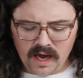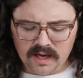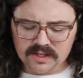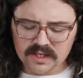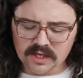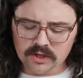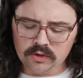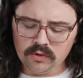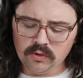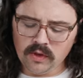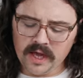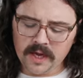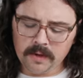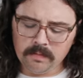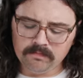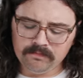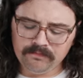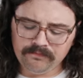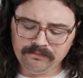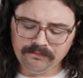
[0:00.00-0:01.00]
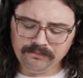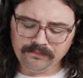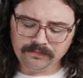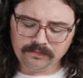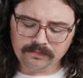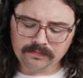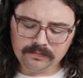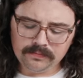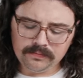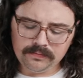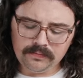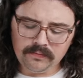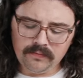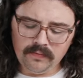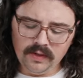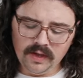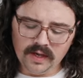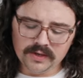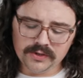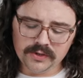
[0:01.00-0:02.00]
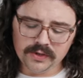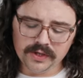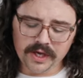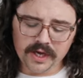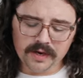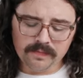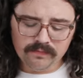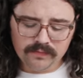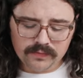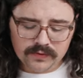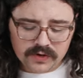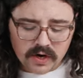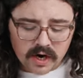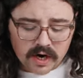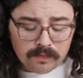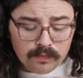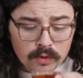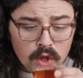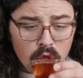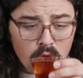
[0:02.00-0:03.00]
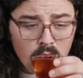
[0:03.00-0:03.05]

it's like Kool-Aid. It's really good. Sorry.